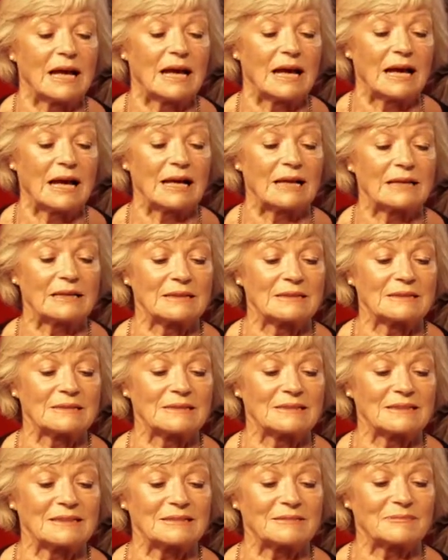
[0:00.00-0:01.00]

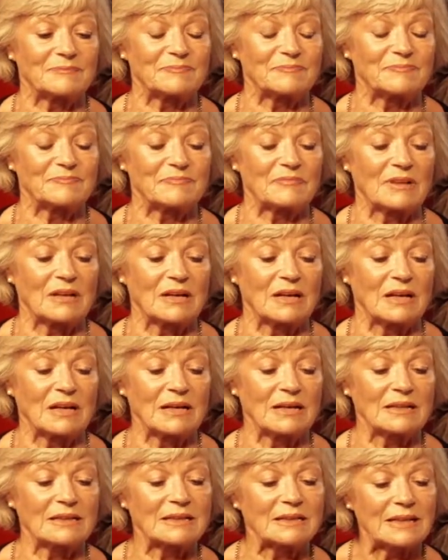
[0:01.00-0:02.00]
And
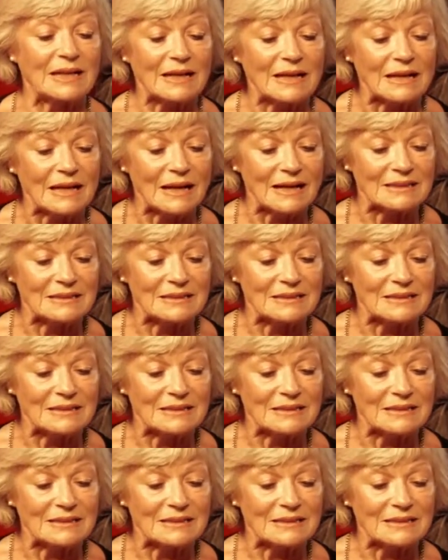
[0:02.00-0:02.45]
I think I